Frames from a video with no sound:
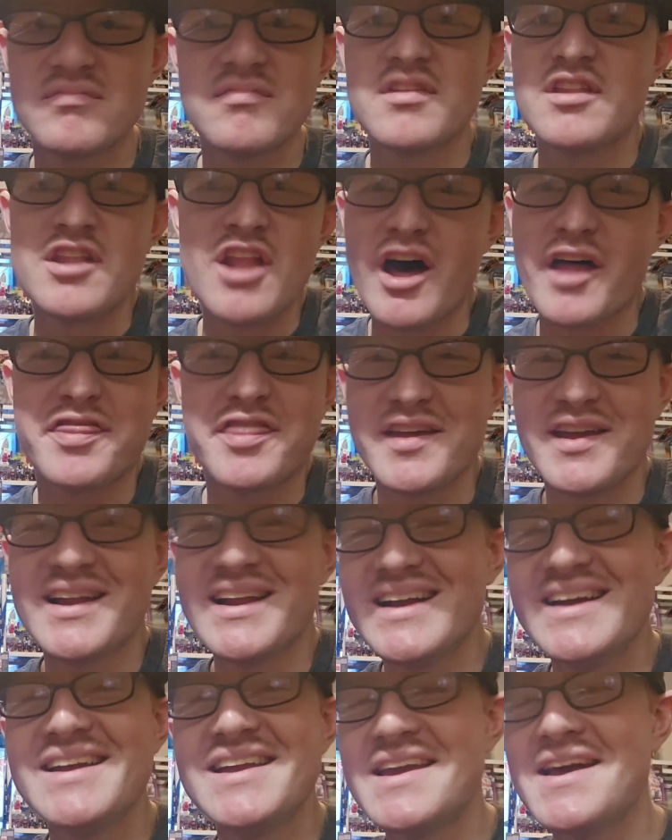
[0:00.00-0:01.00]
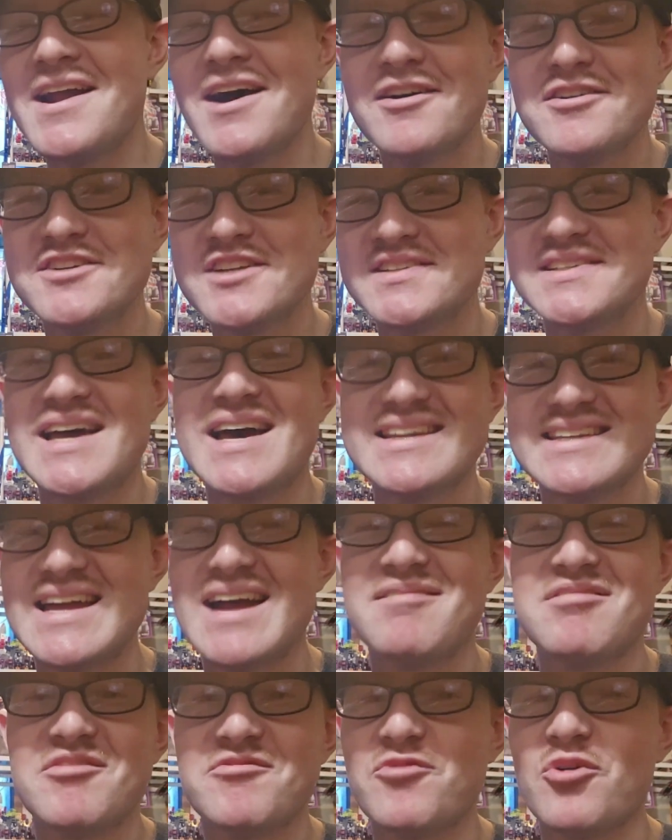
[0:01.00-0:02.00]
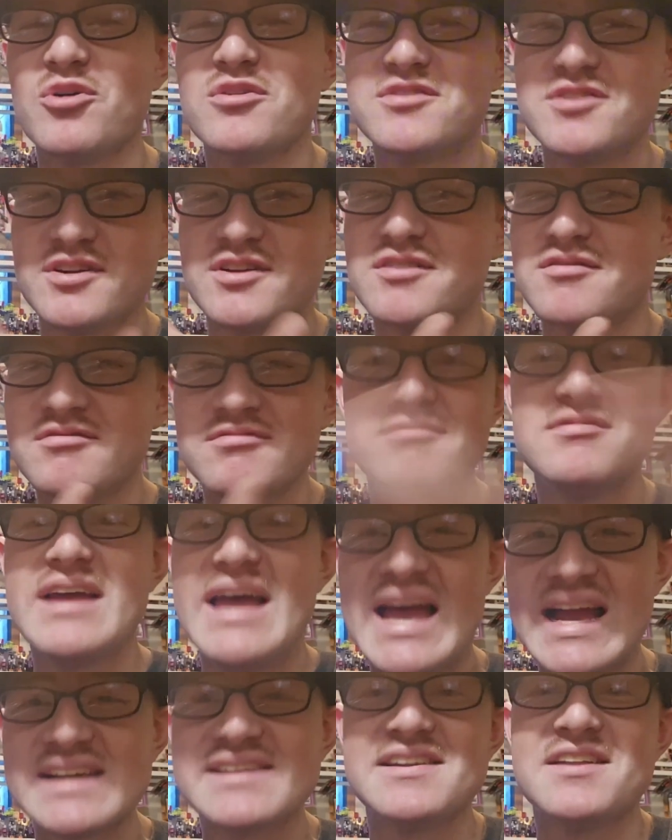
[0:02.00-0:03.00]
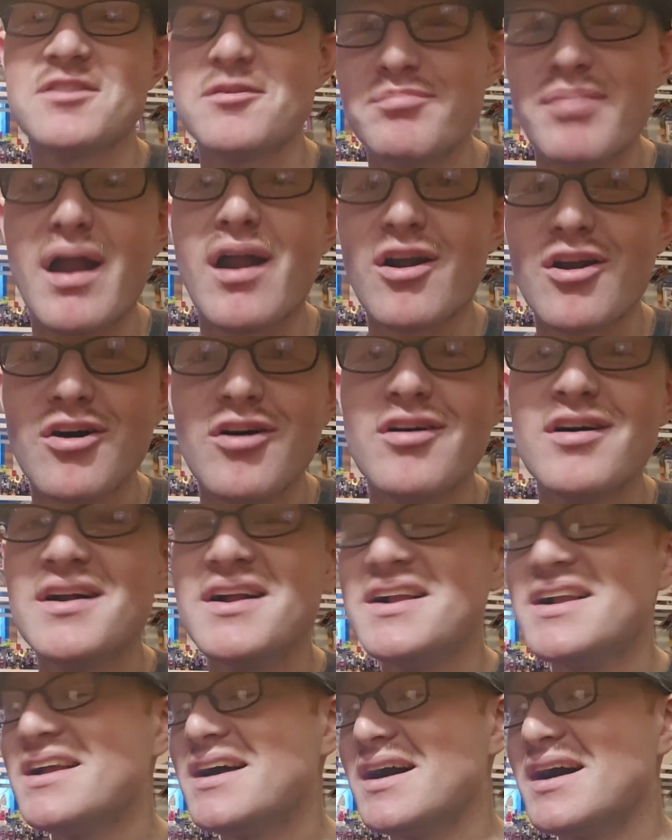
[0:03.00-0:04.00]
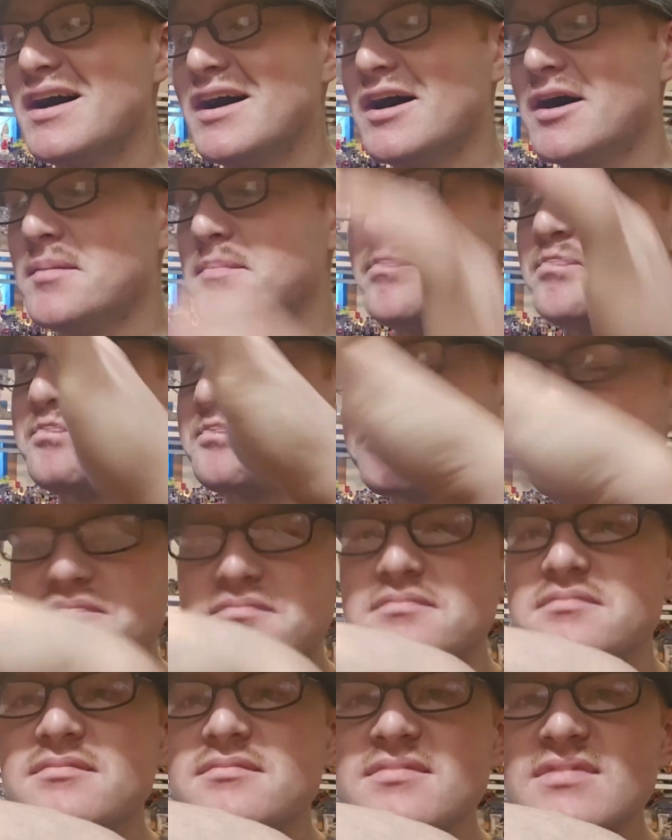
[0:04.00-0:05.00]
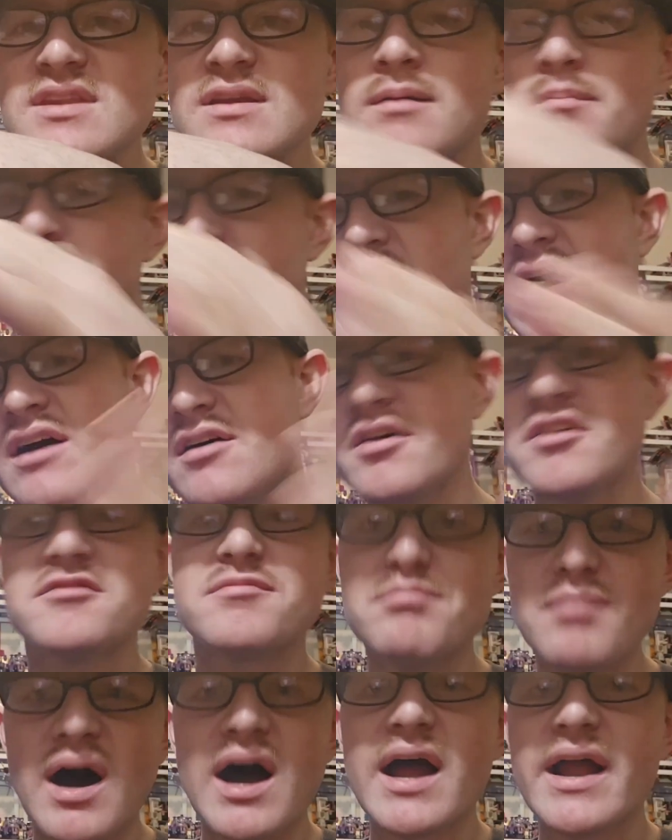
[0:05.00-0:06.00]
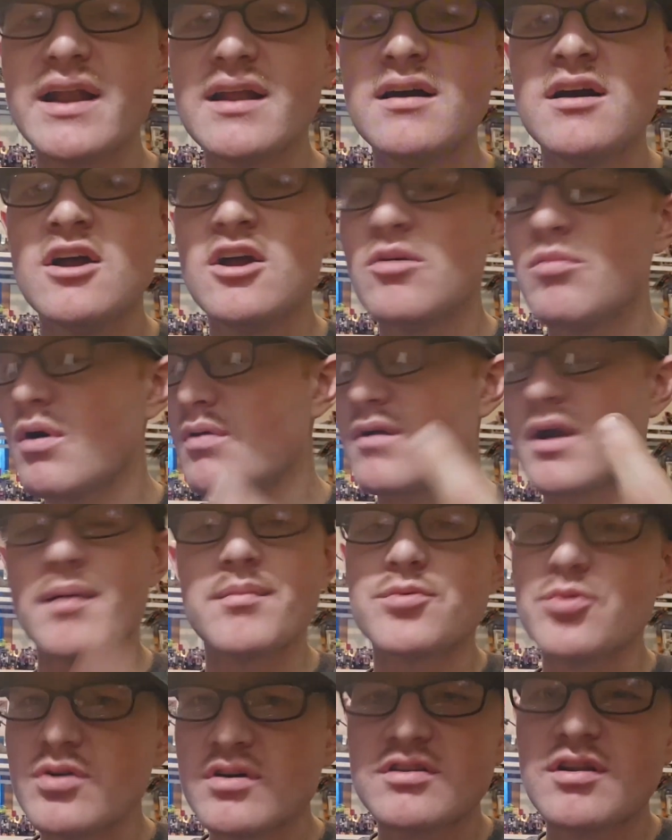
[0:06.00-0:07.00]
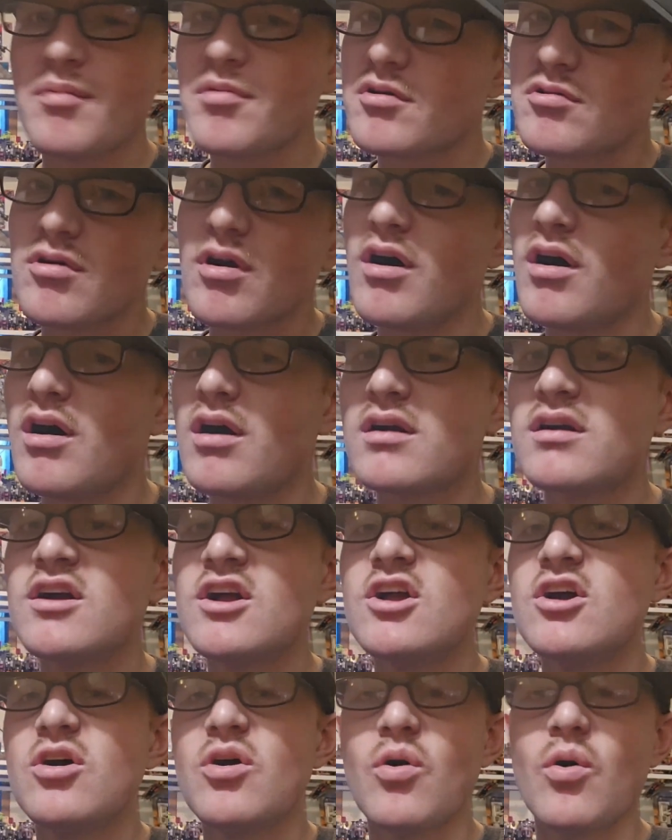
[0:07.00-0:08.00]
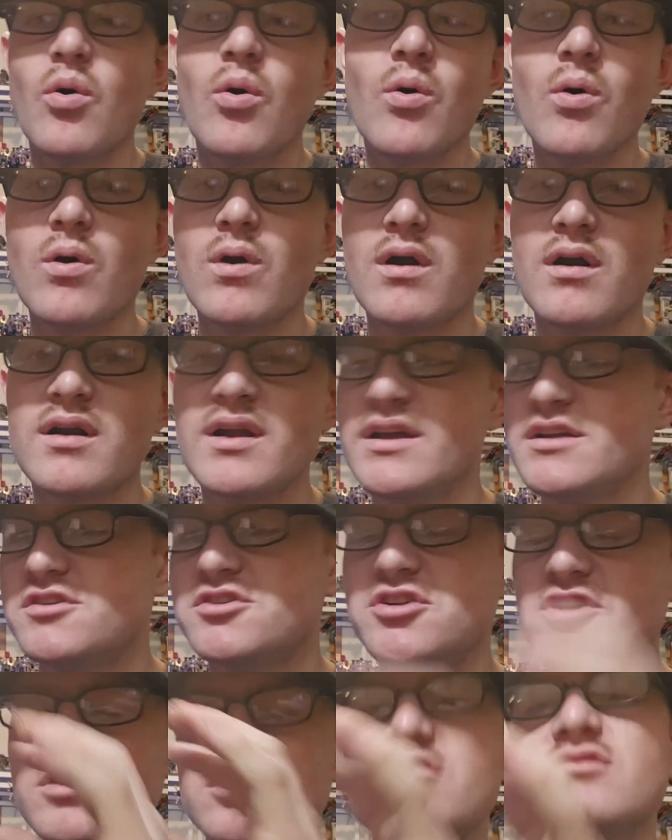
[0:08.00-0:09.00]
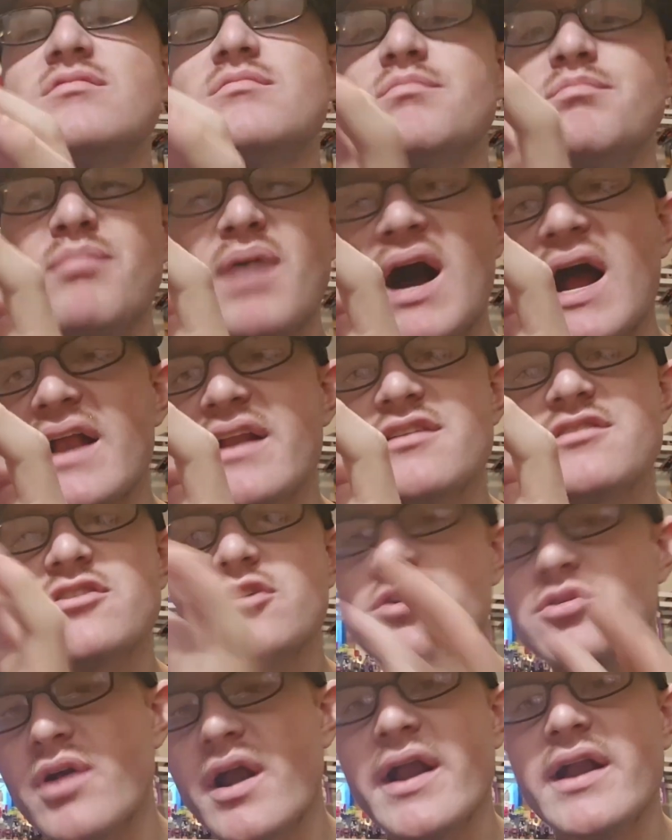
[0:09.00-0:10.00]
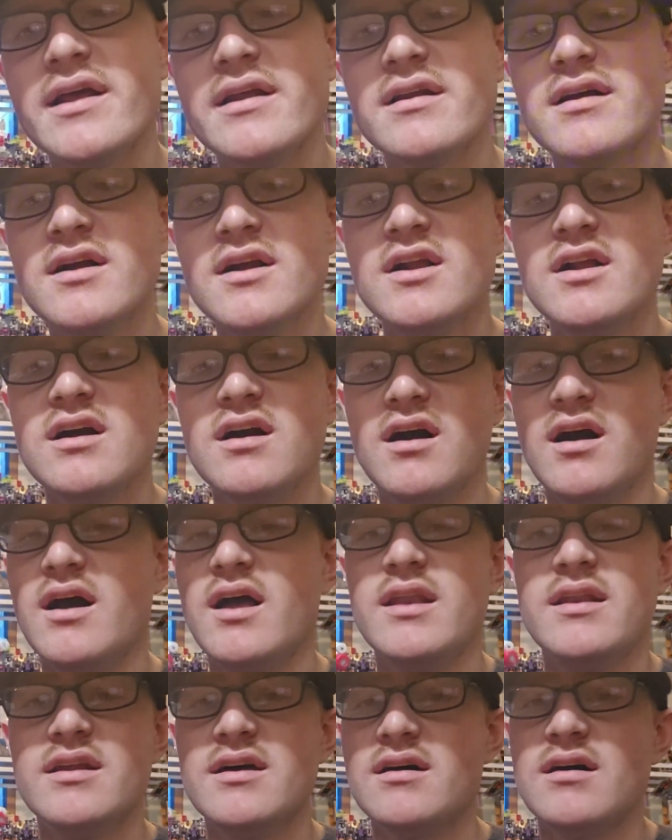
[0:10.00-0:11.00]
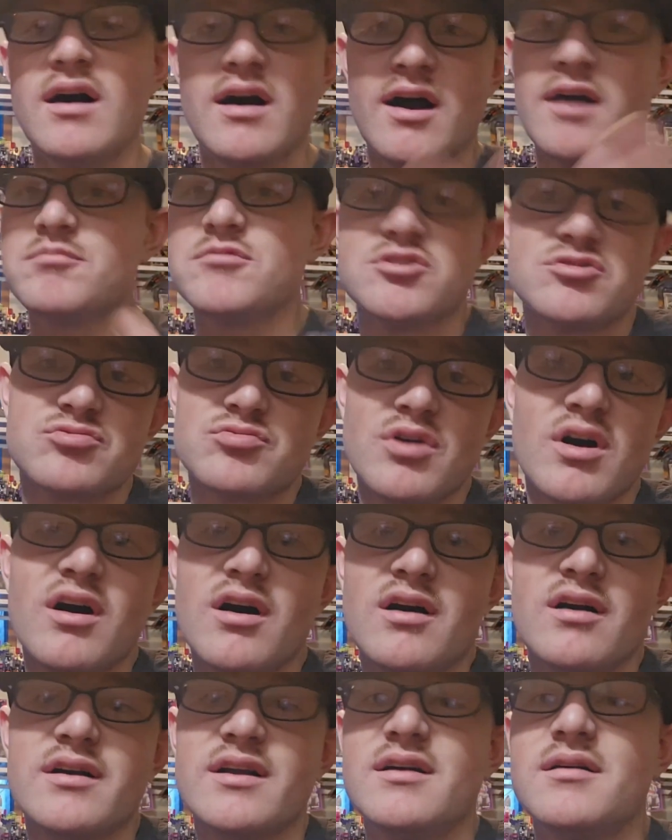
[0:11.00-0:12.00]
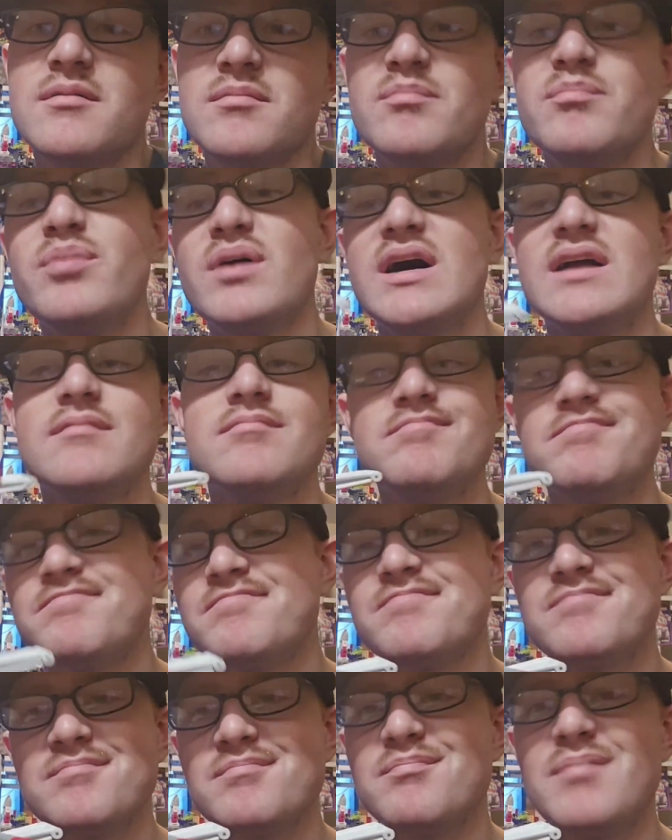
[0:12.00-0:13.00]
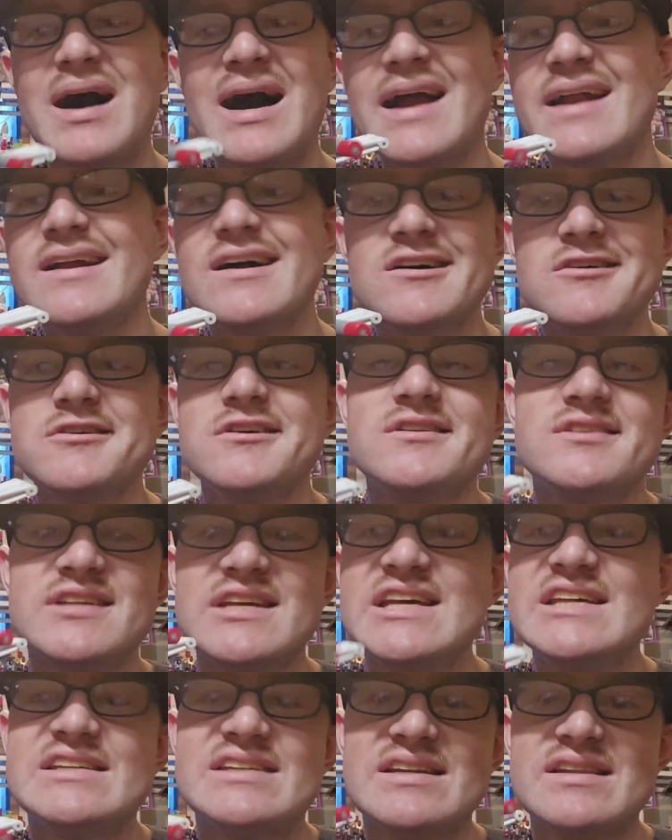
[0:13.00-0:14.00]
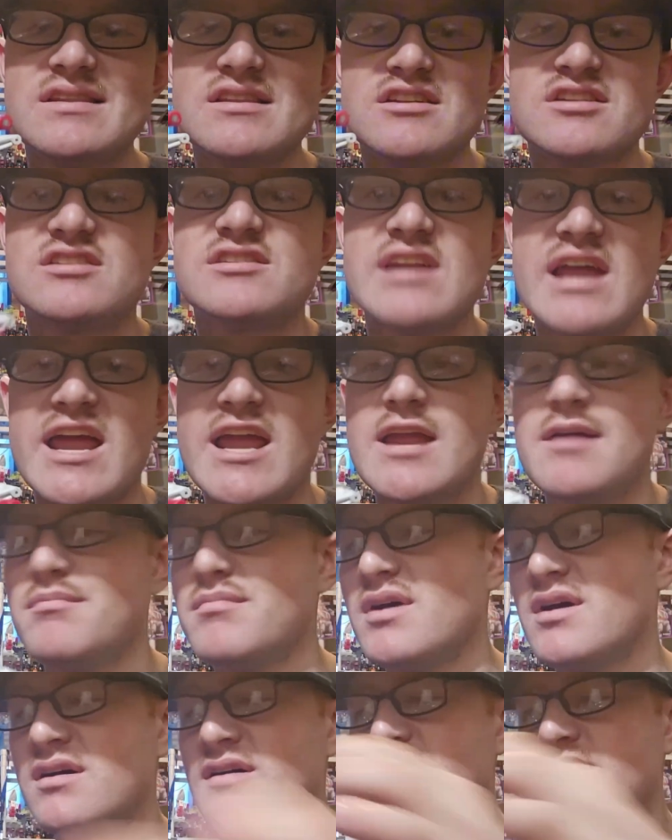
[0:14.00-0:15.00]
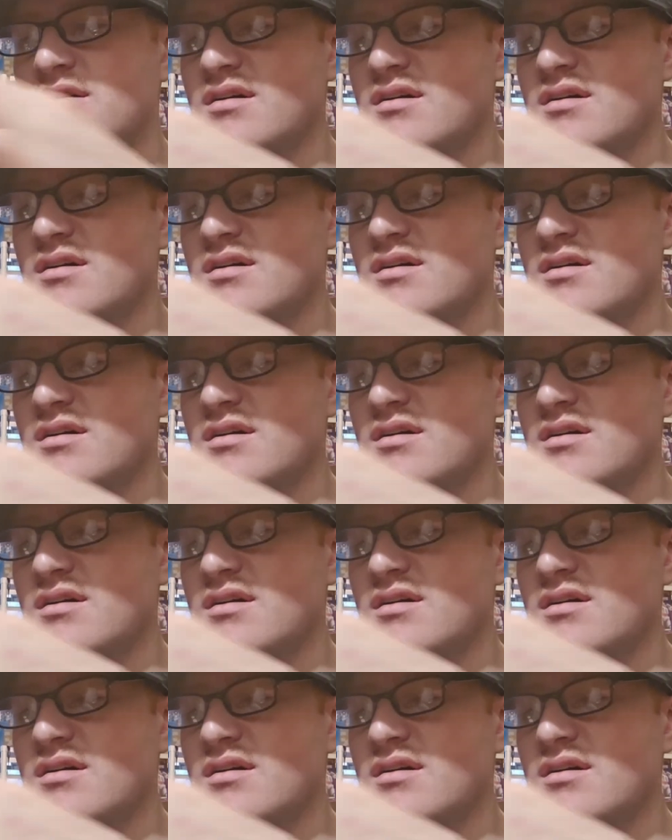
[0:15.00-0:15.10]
nothing. It just have to have the force to exit the barrel. But at least mine, whether I'm doing something wrong or it's just mine has degraded and I'm just wrong, but mine at least isn't the same.